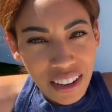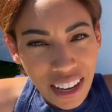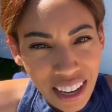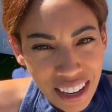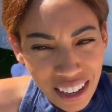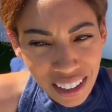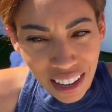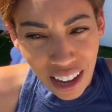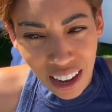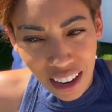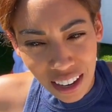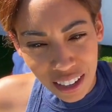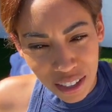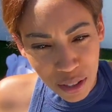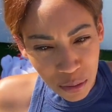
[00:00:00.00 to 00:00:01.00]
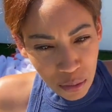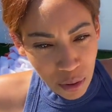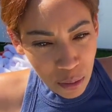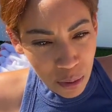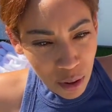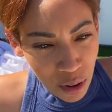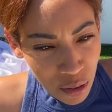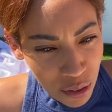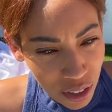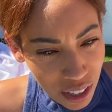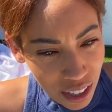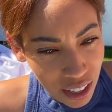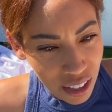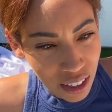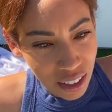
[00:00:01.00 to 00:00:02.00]
getting aligned, we'll be over
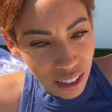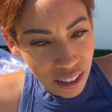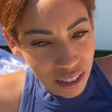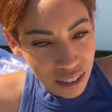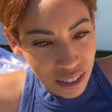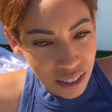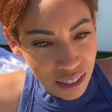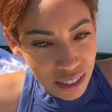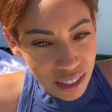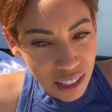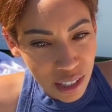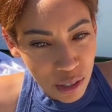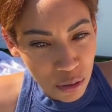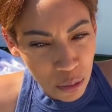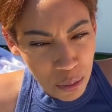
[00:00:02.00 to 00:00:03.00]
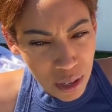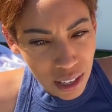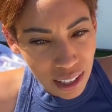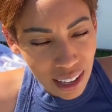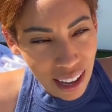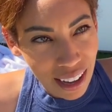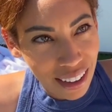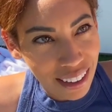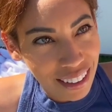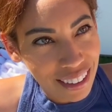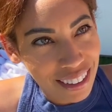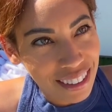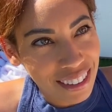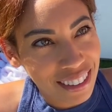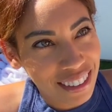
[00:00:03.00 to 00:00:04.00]
here swimming in
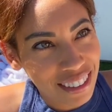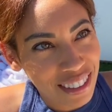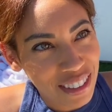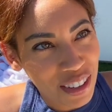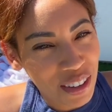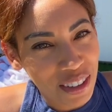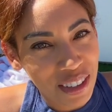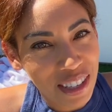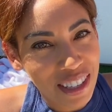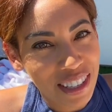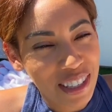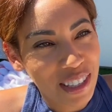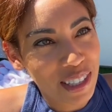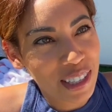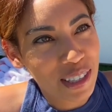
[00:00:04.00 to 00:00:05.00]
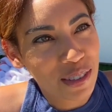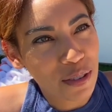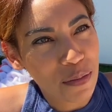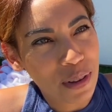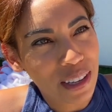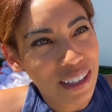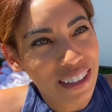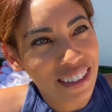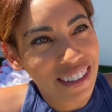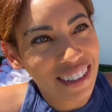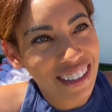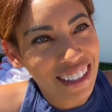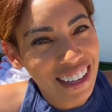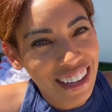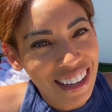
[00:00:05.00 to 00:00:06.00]
line. Swimming.
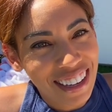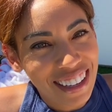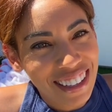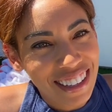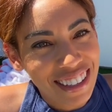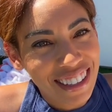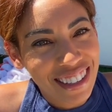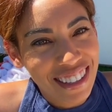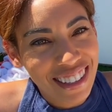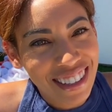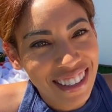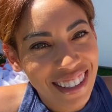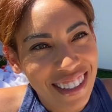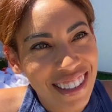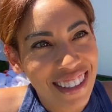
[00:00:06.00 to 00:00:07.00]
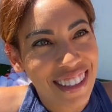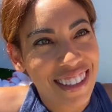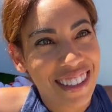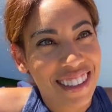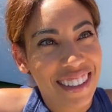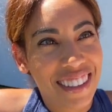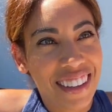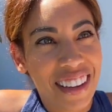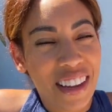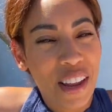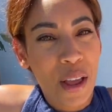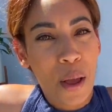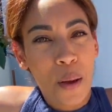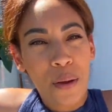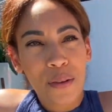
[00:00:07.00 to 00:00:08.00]
Well, well, well.
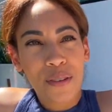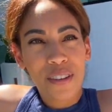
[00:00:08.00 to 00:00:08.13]
While I'm over